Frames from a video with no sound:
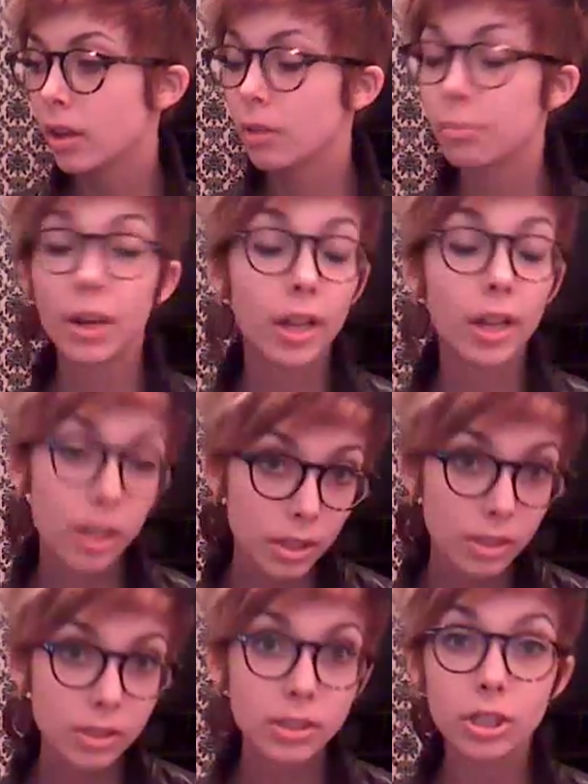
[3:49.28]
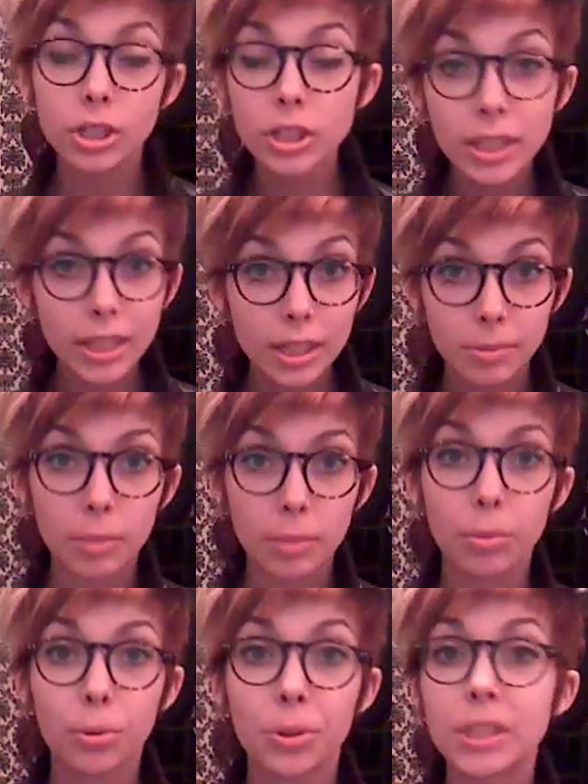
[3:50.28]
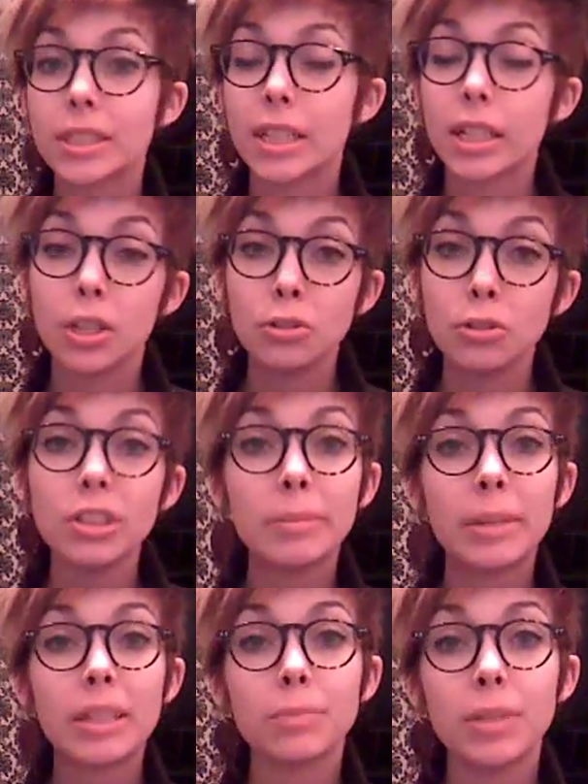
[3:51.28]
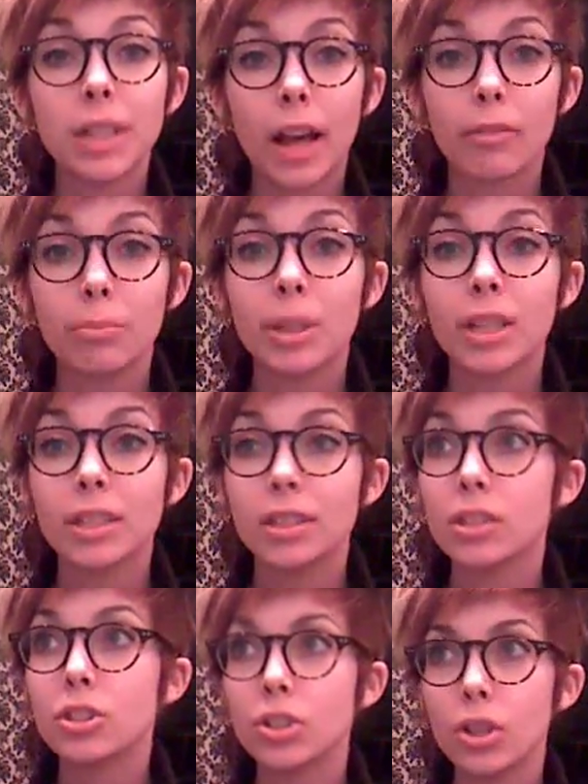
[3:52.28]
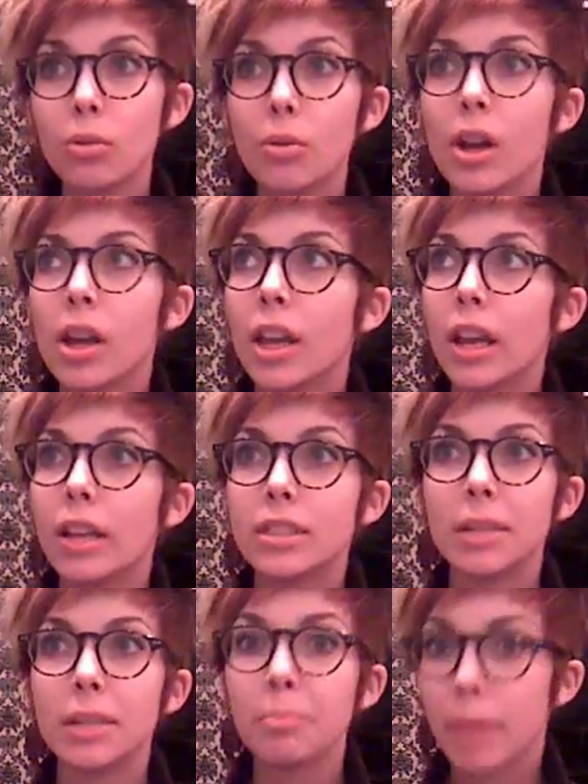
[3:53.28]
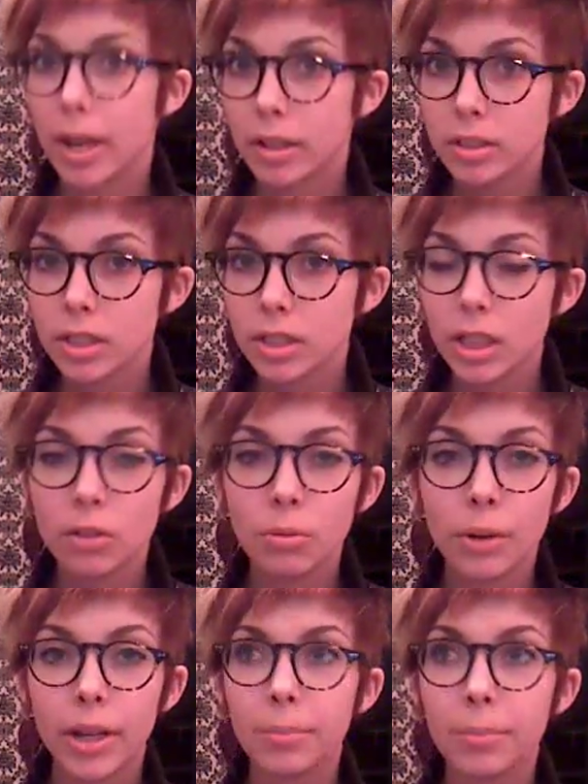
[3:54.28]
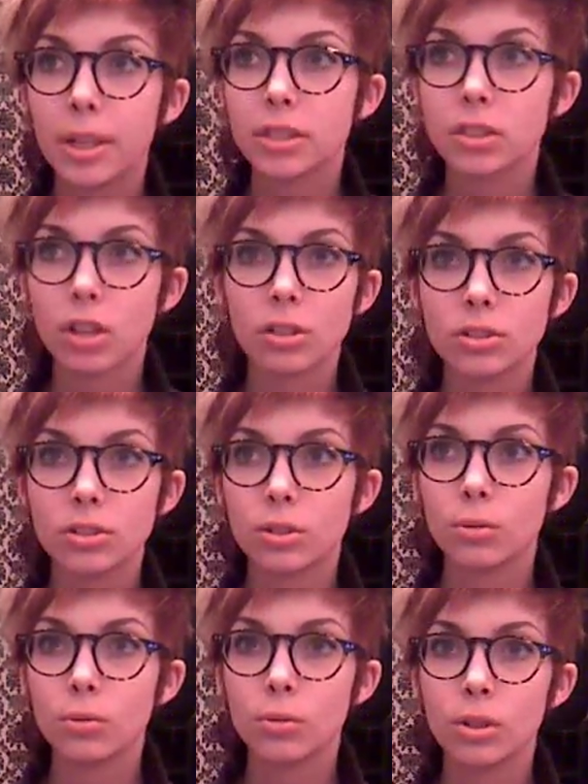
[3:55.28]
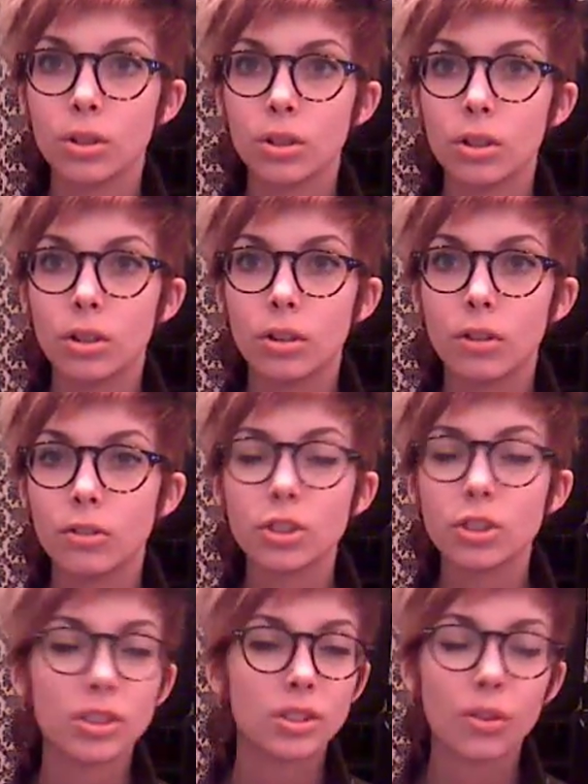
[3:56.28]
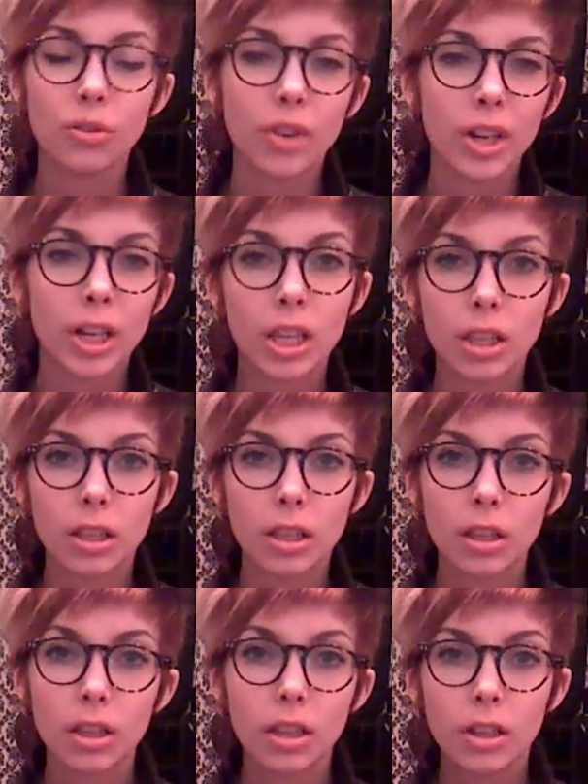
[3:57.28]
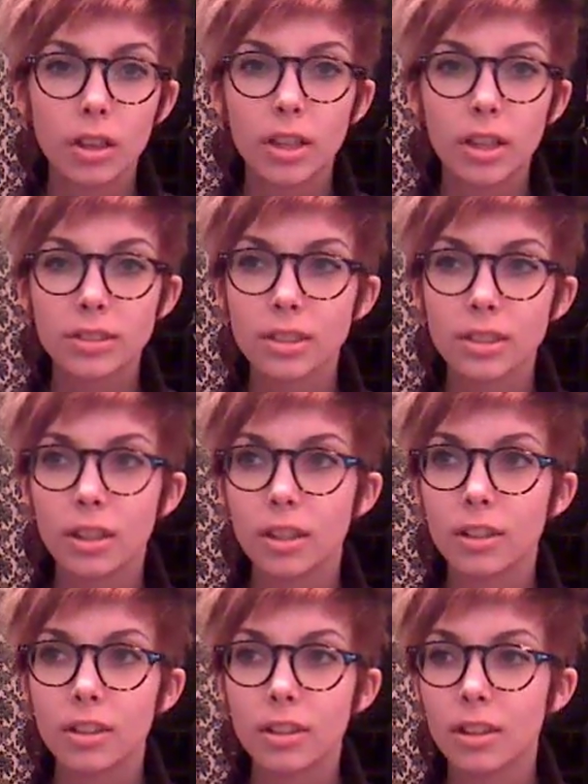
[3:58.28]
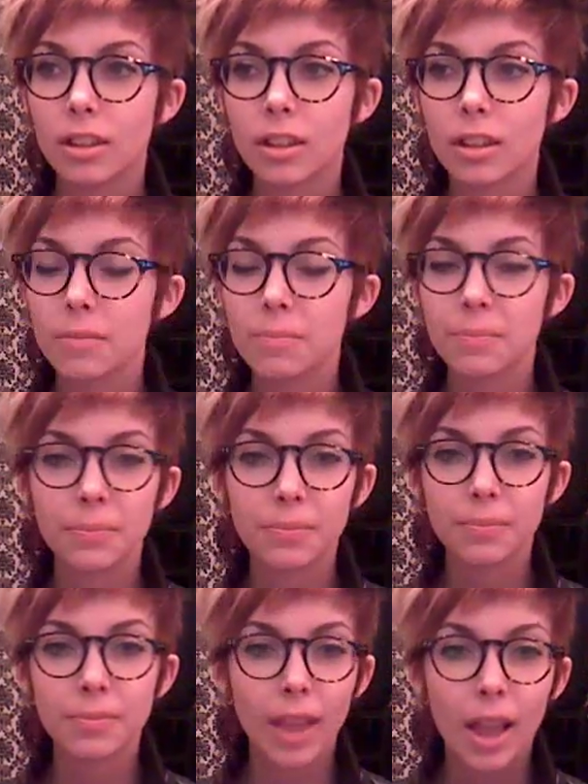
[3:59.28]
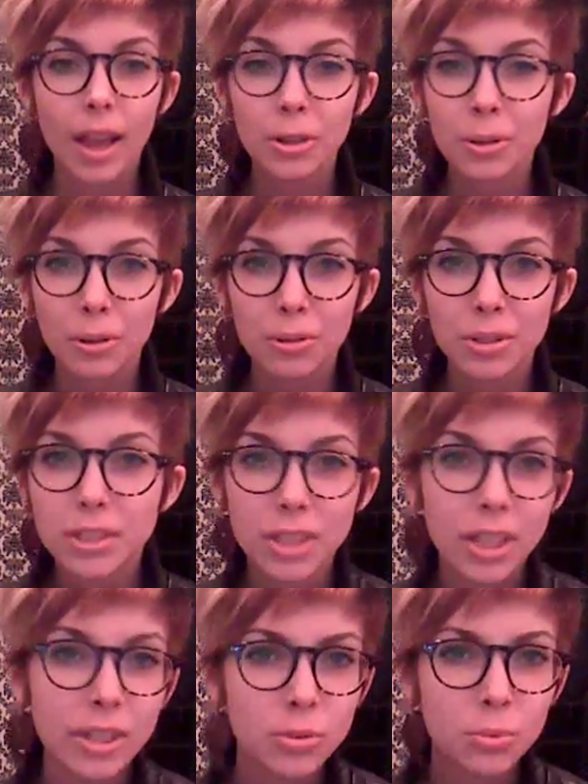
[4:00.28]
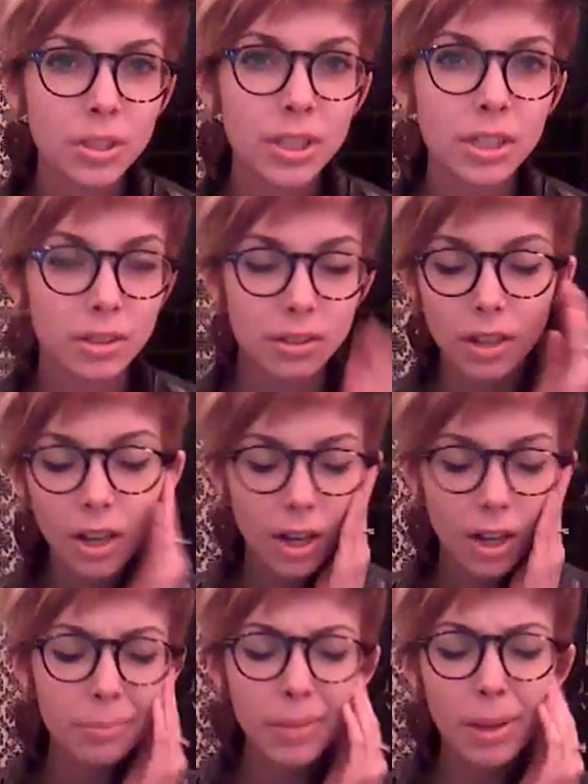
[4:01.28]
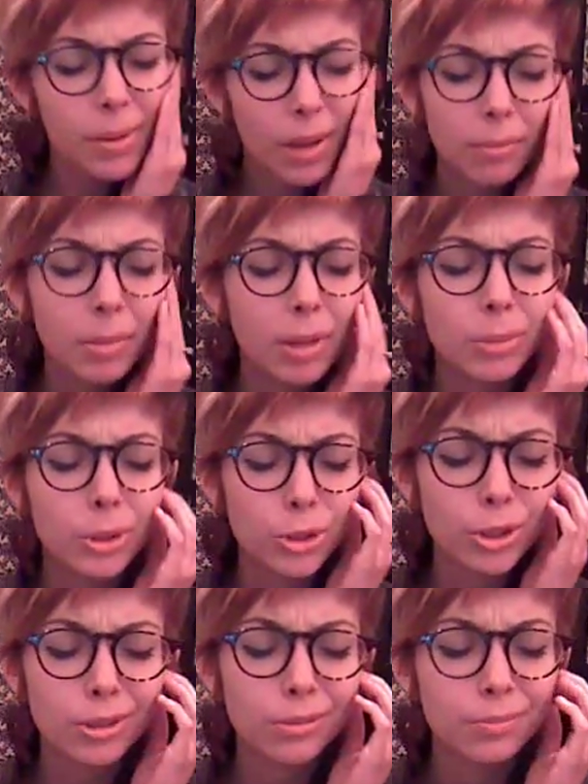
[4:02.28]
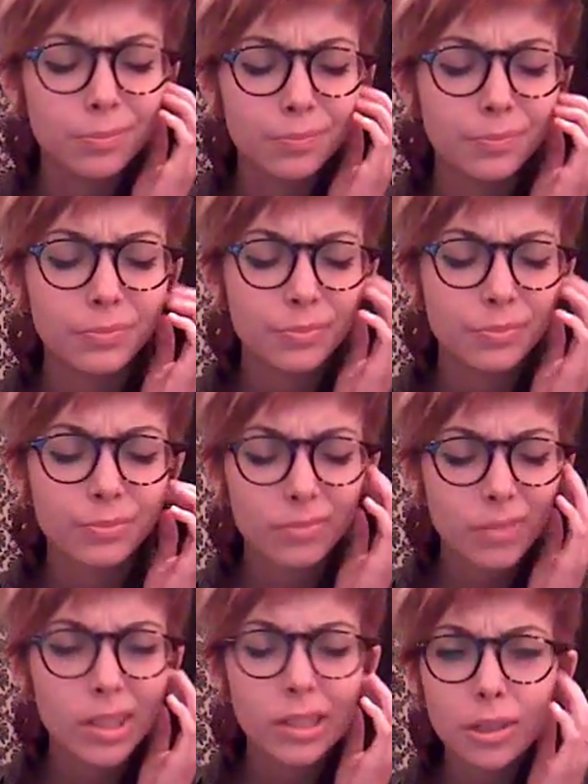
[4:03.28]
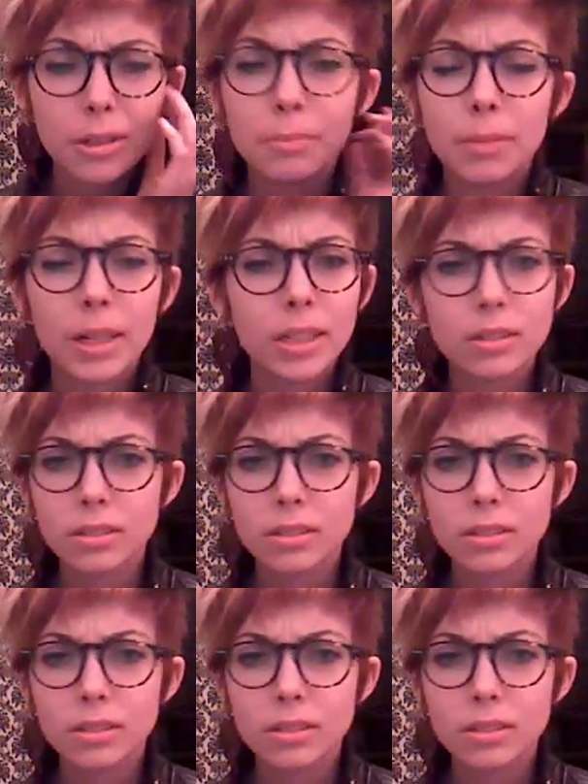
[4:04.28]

But the good thing about porn is that it usually makes me laugh, because it's embarrassing in a way, but it's also just so funny. It's like, I don't know, it's really, maybe I'm immature, but